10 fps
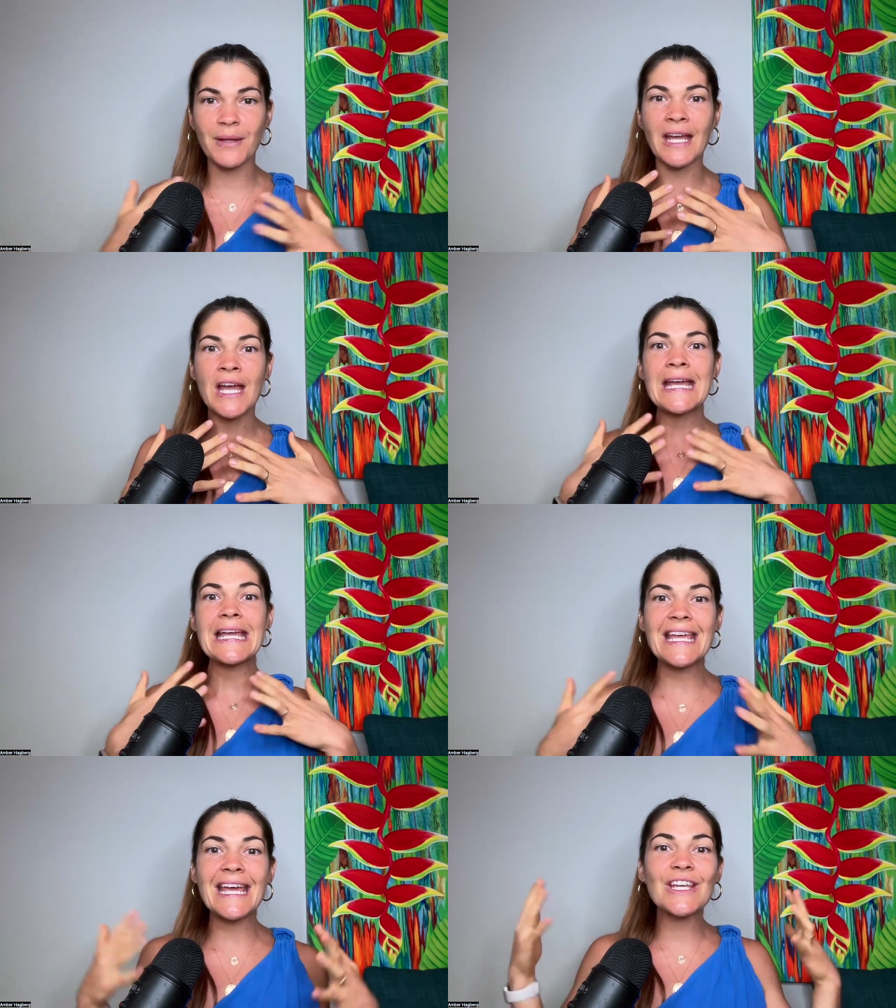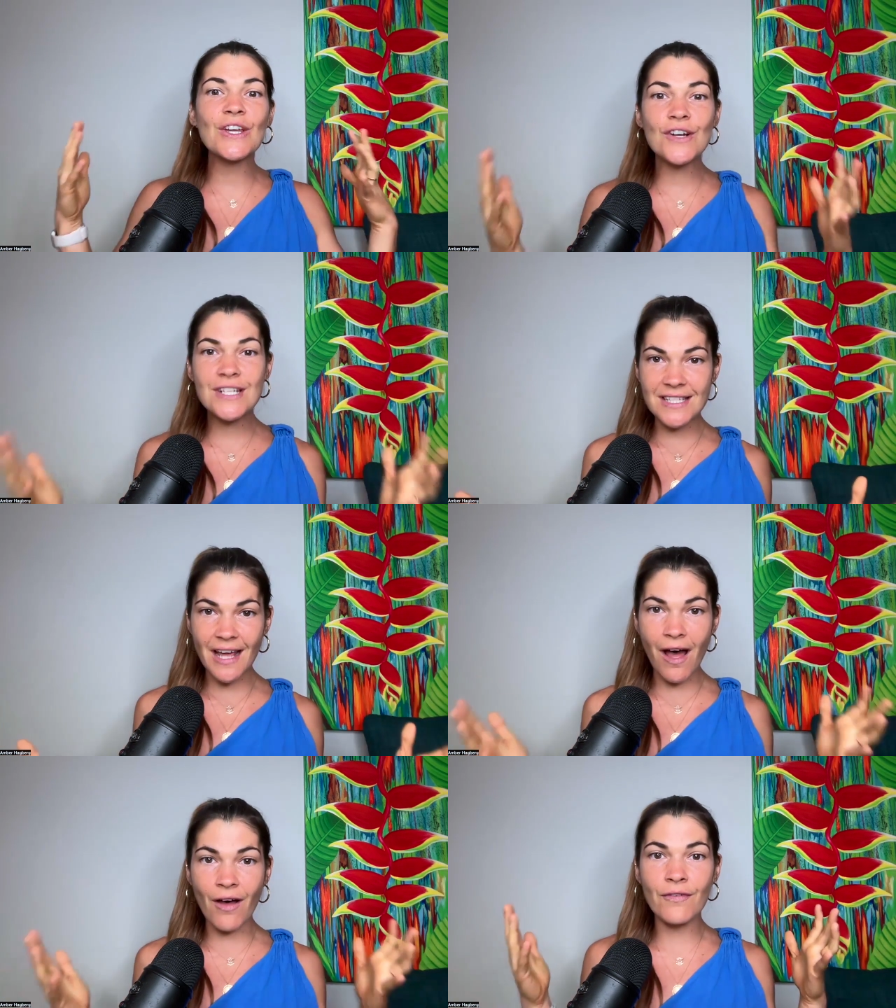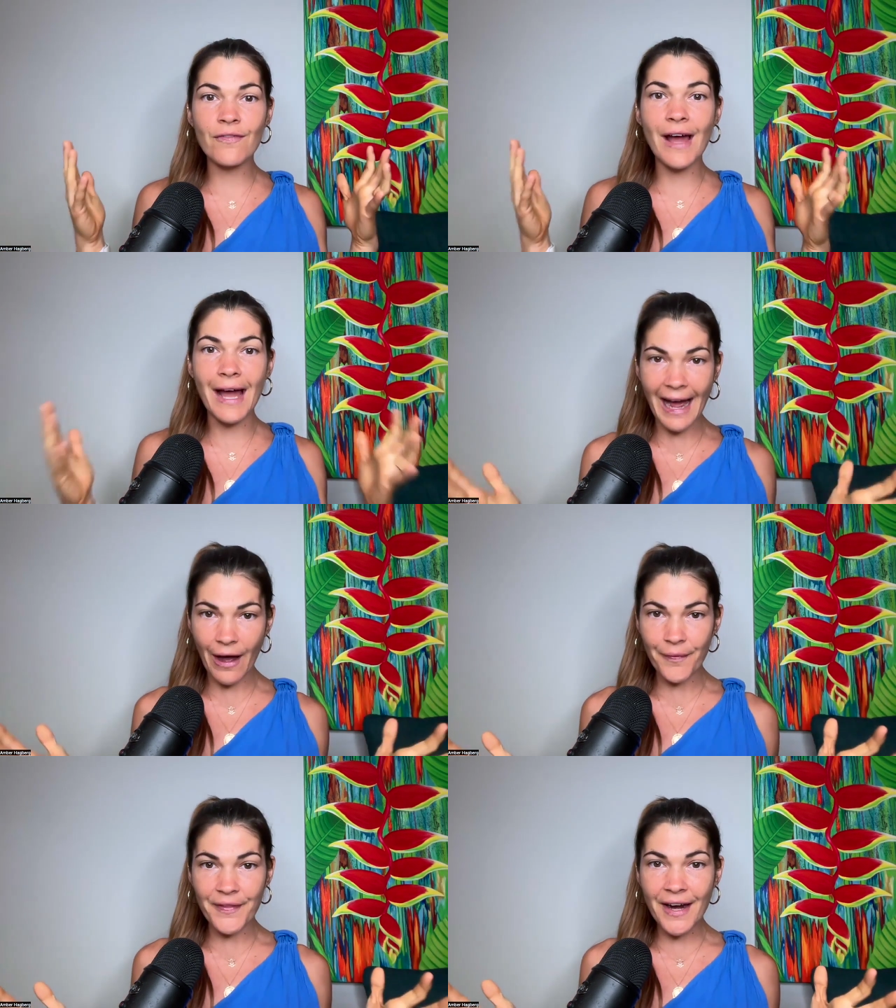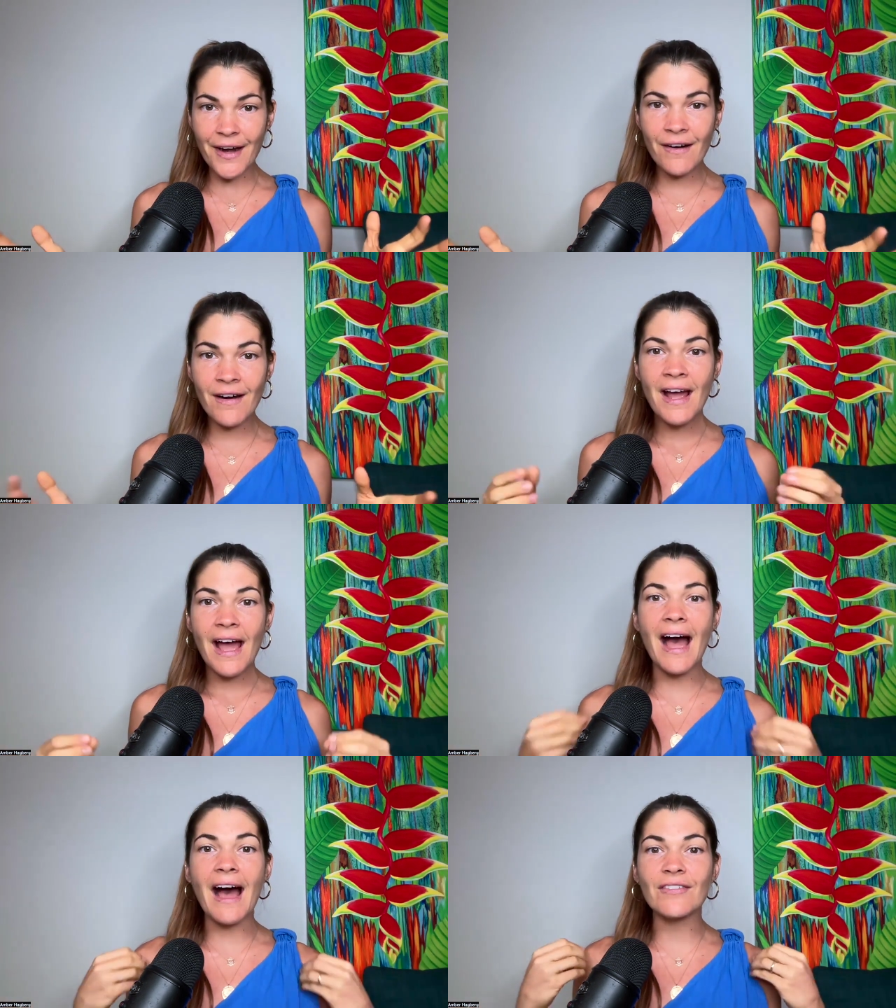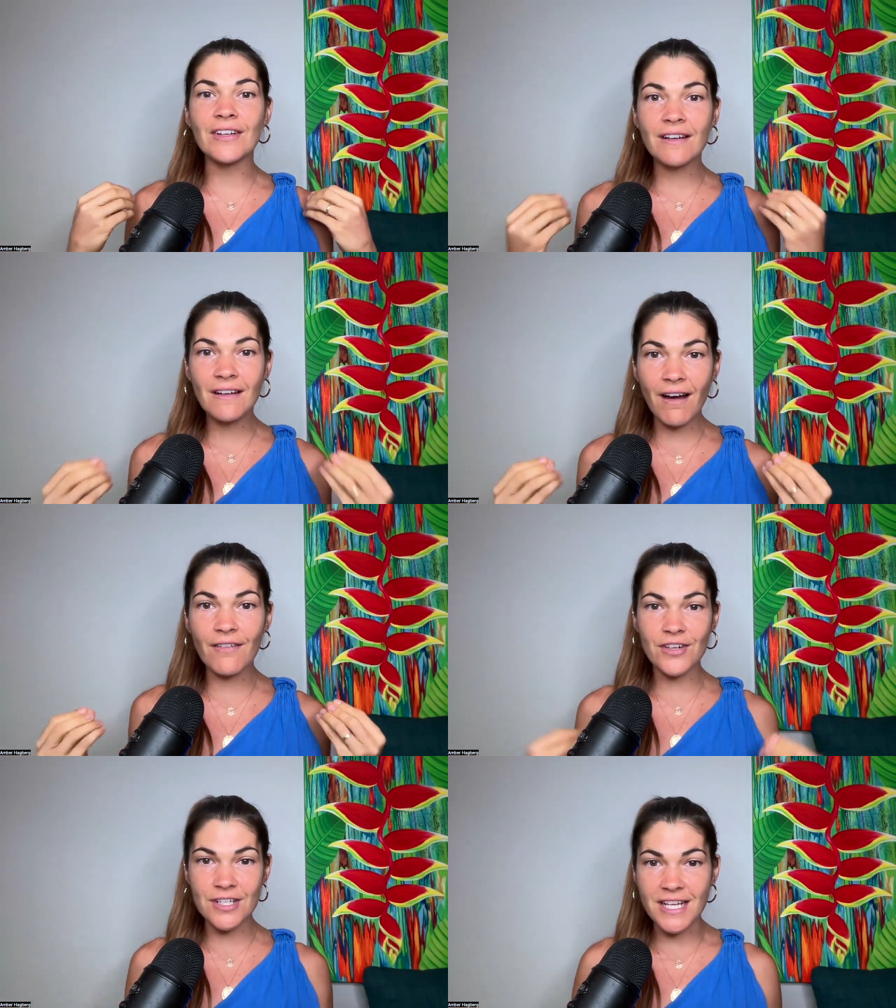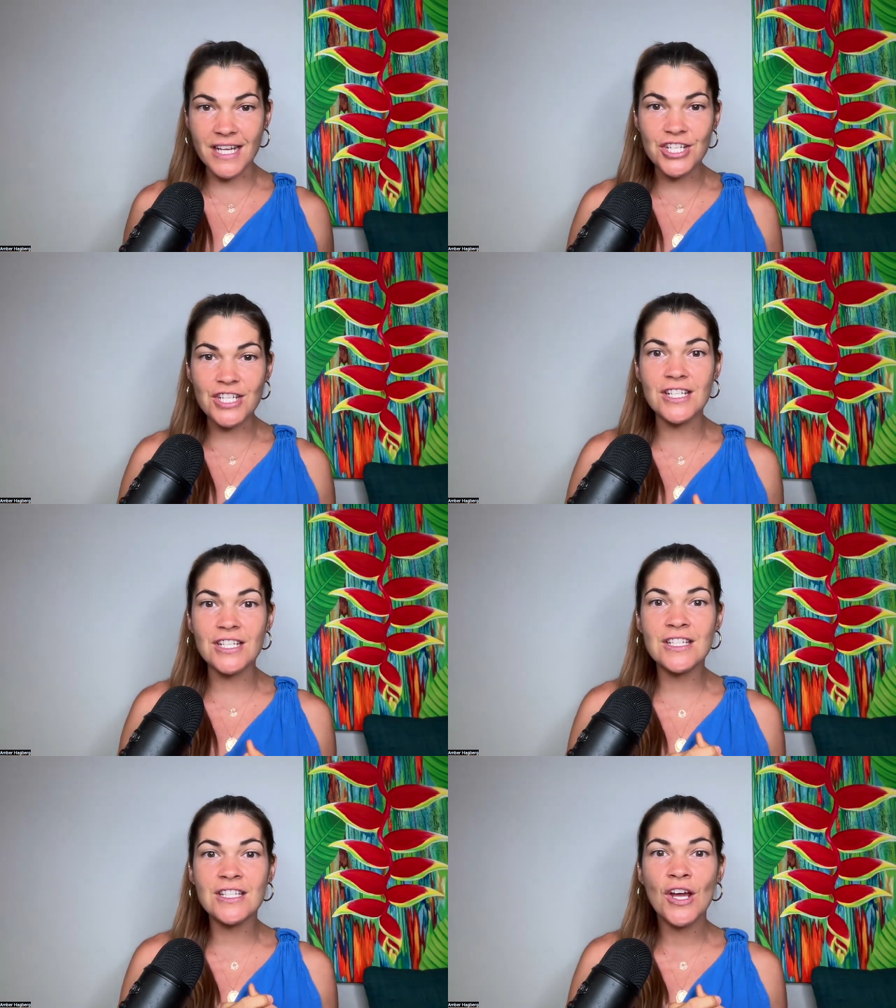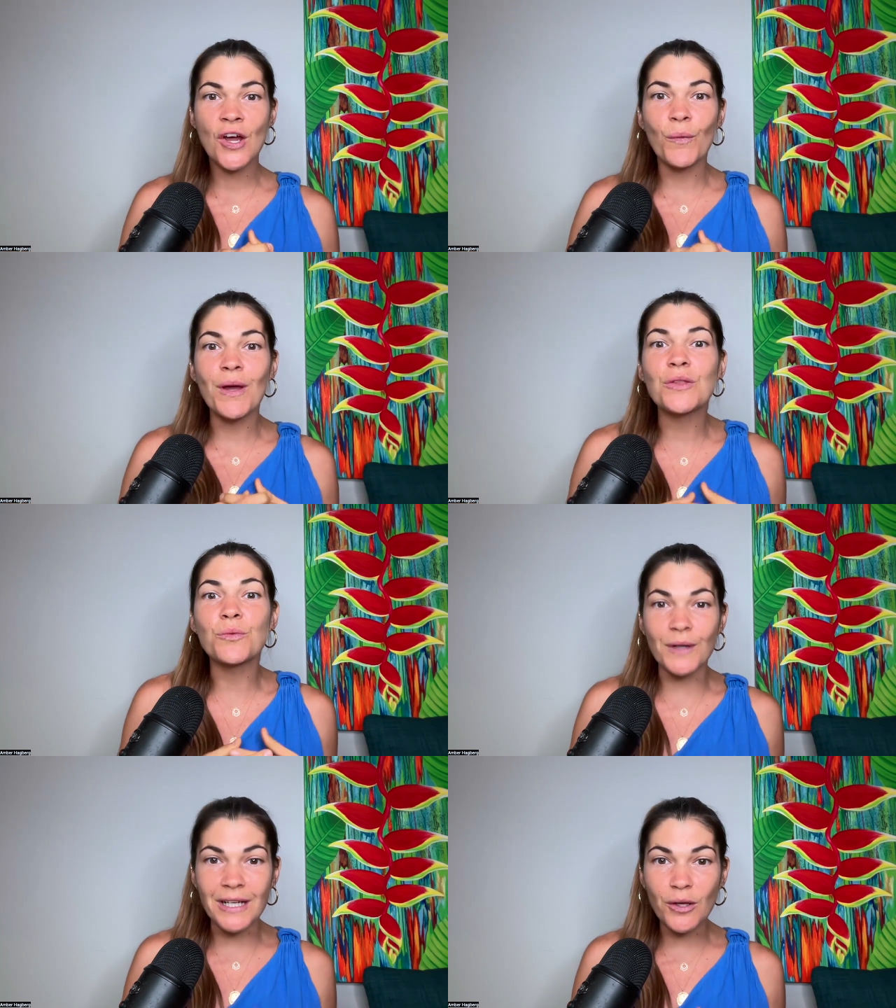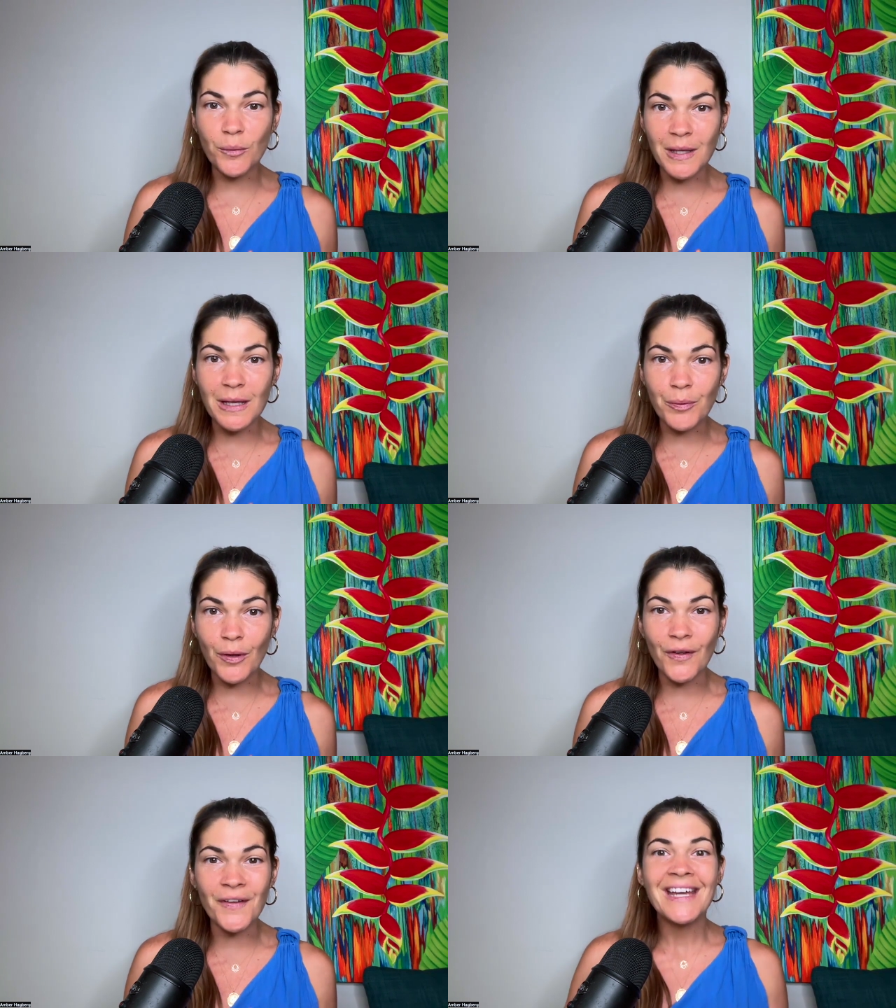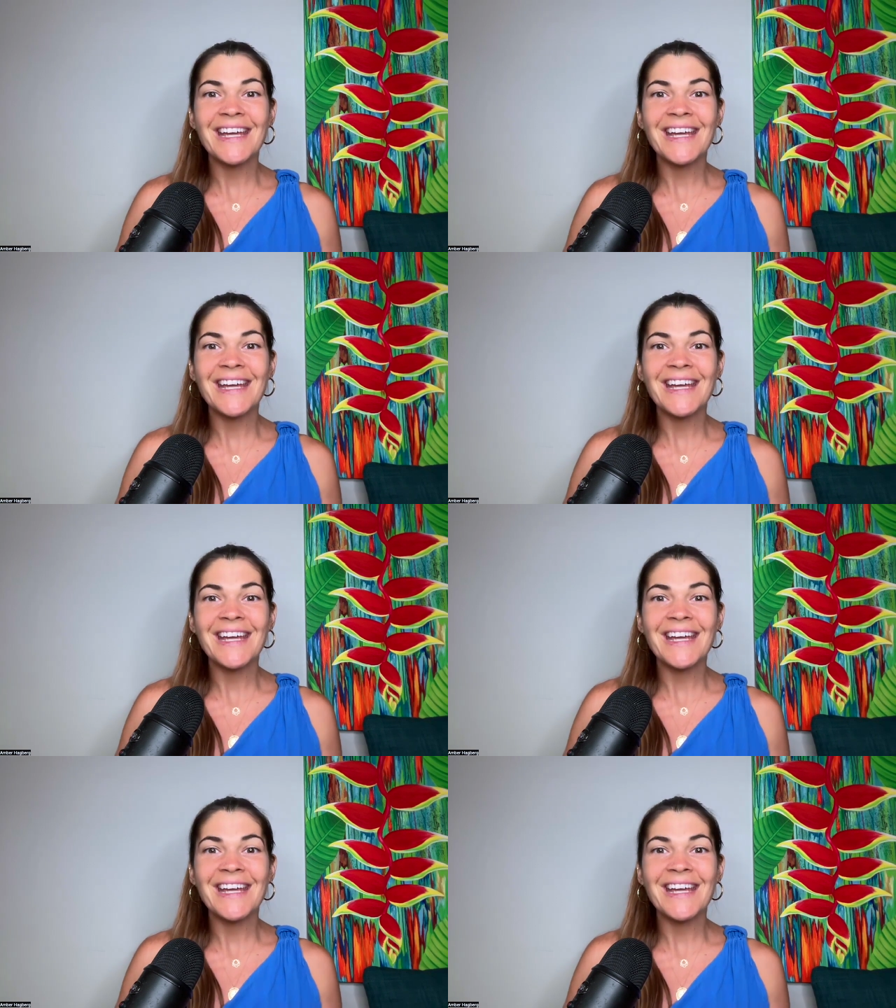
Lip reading: Like, get yourself out there having conversations with real people,